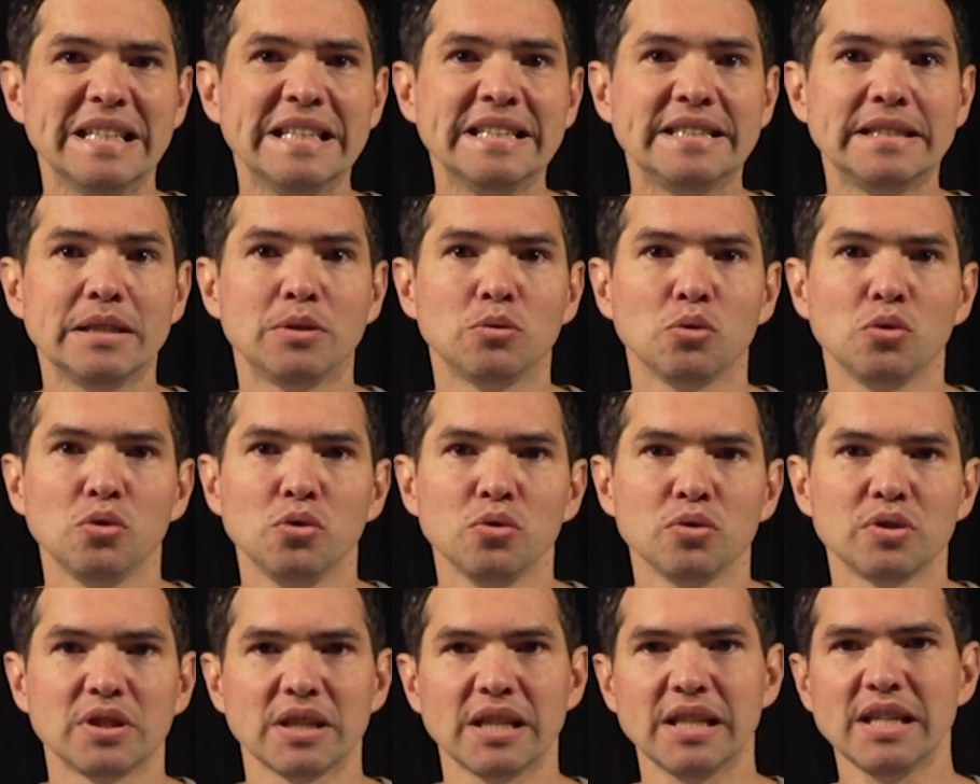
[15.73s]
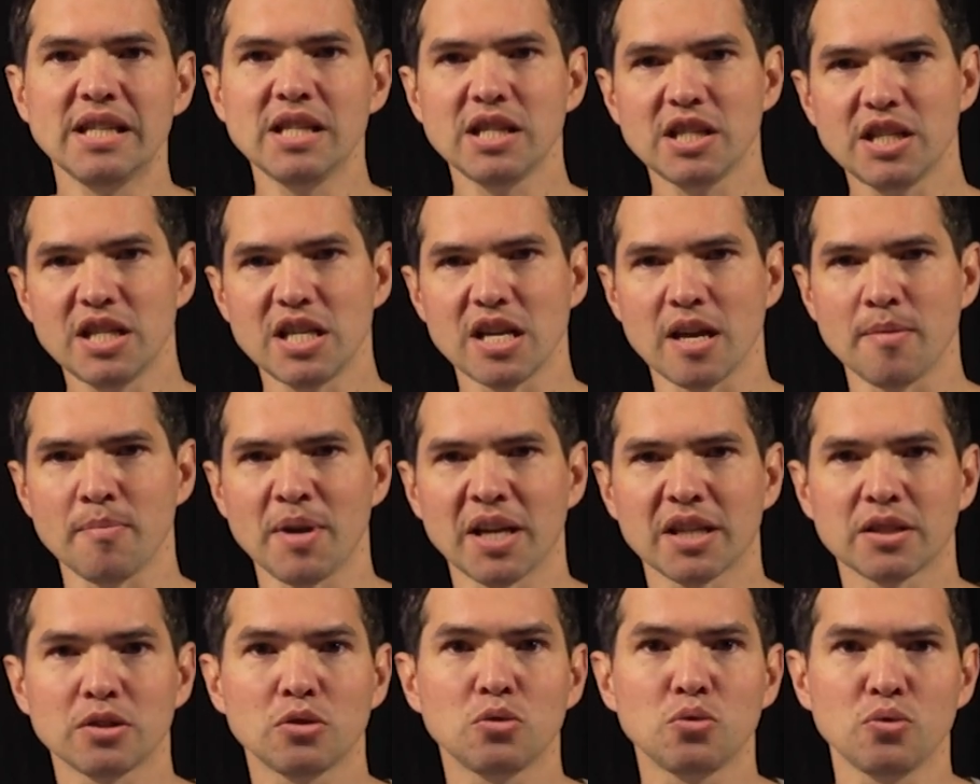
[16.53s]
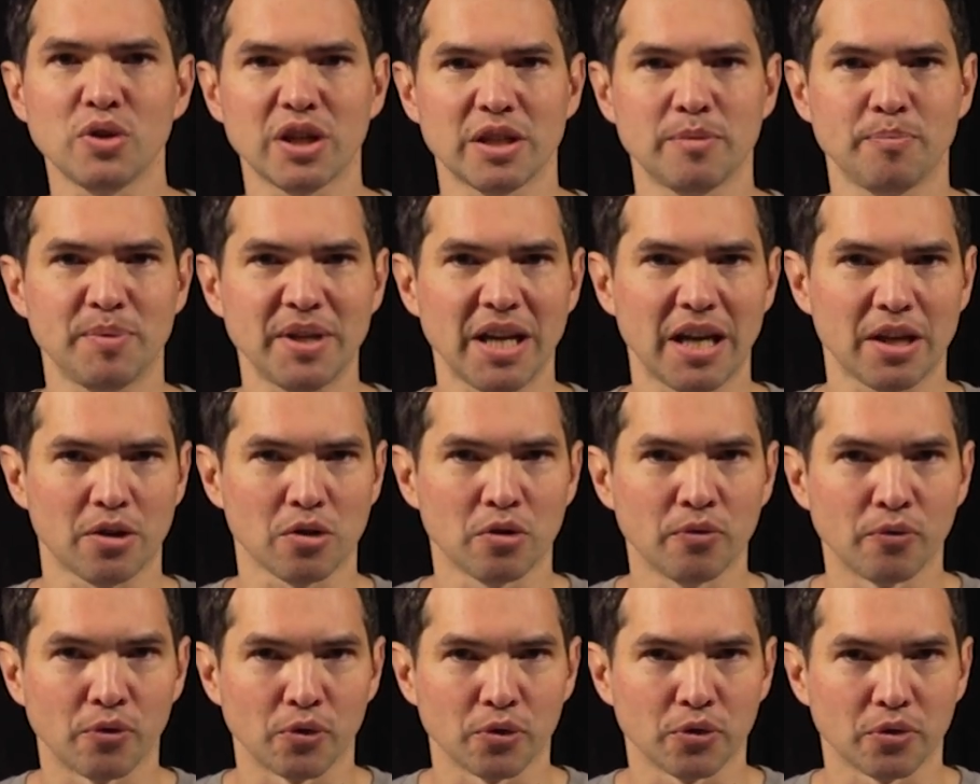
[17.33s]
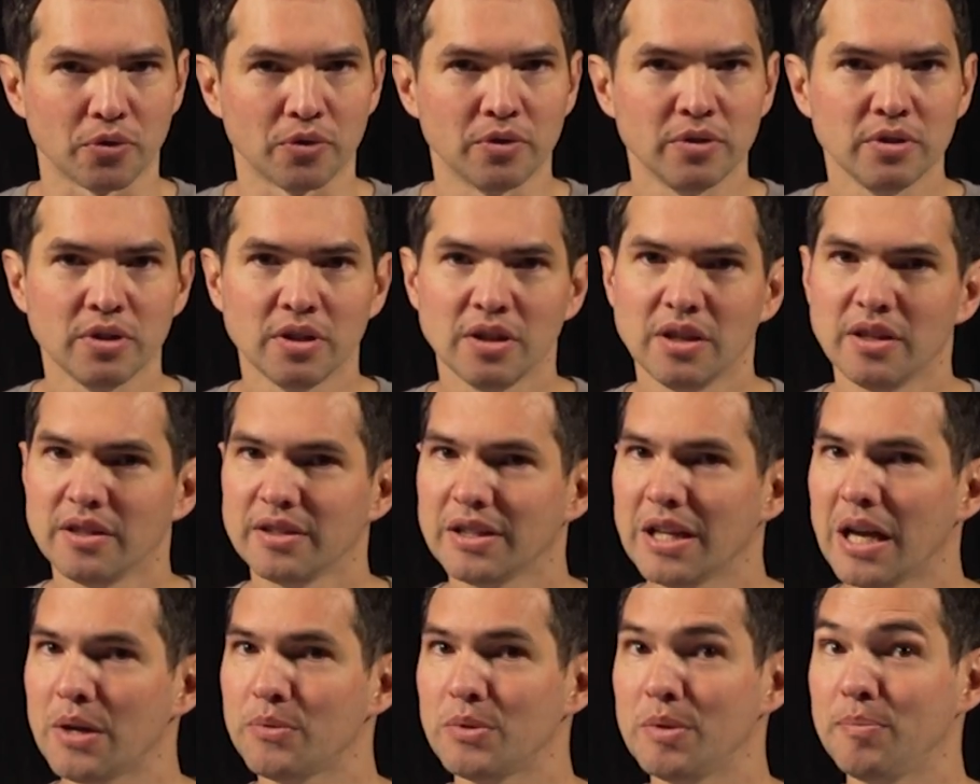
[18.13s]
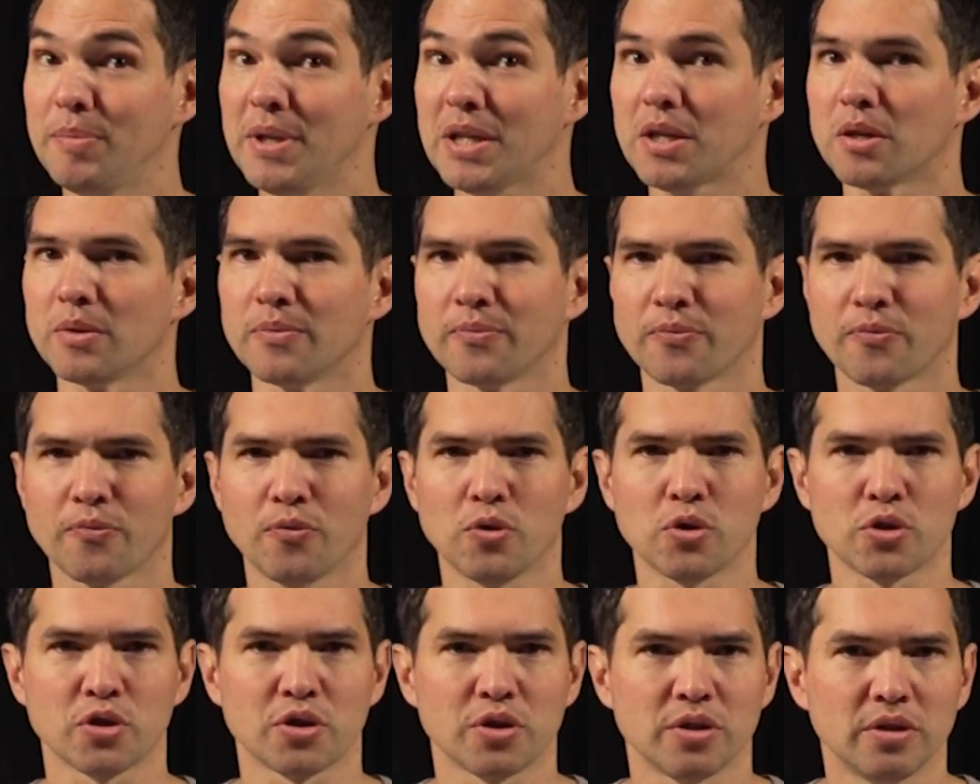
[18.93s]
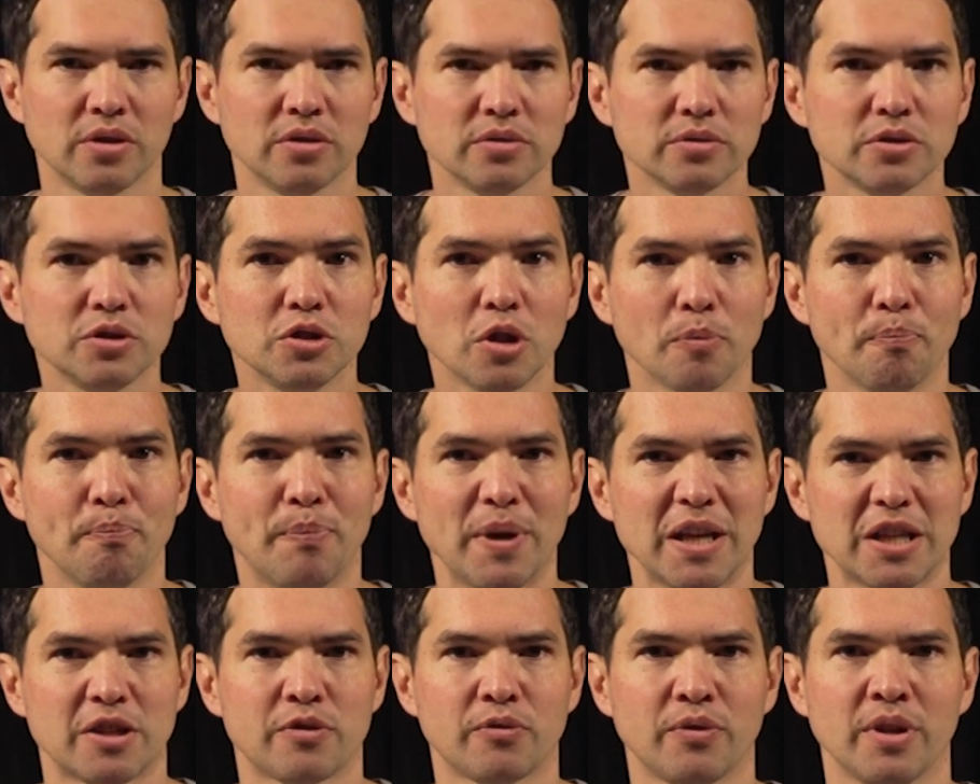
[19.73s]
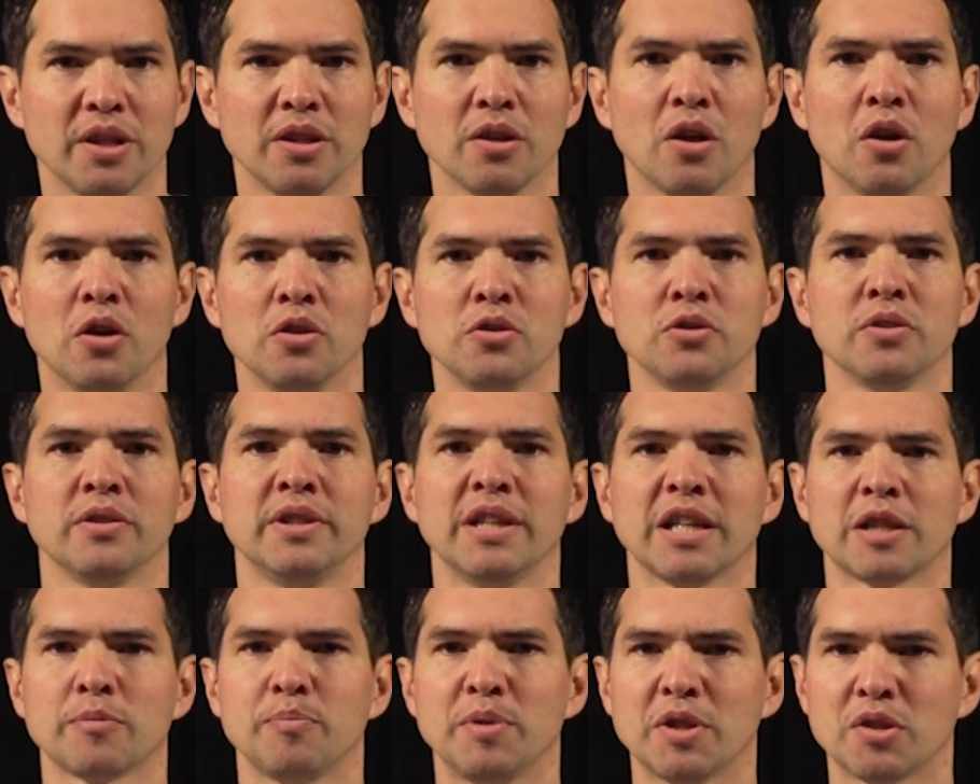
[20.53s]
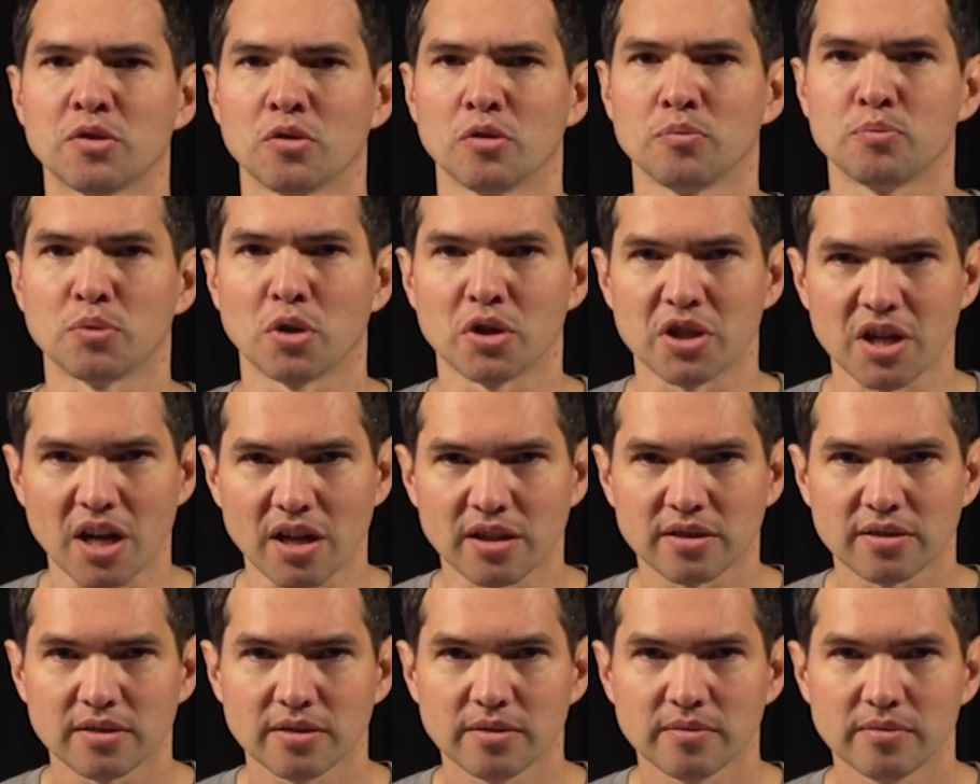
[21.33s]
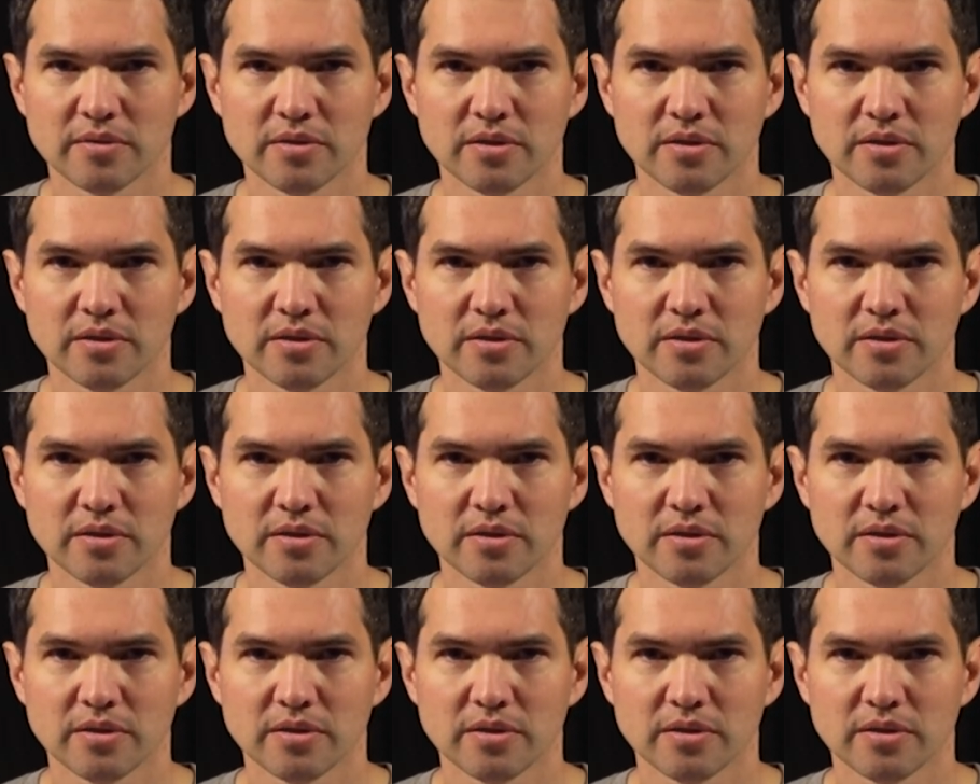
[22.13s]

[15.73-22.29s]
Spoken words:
easy-to-use eDMX to SPI converter that will become for sure your best friend on your next Pixel projects.